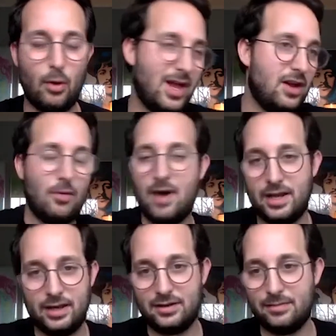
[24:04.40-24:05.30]
we had no
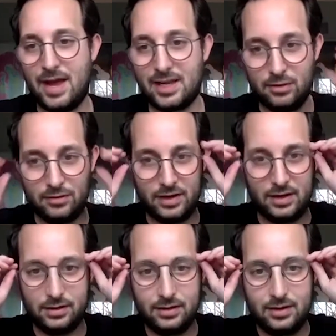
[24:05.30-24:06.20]
money to make the movie.
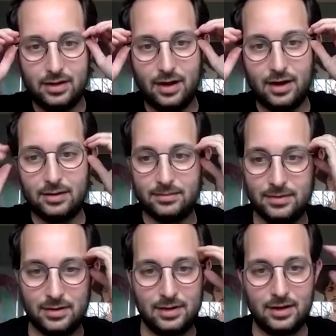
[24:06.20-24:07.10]

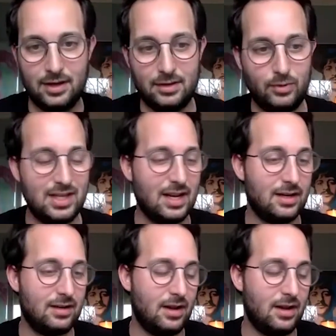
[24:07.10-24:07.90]
We did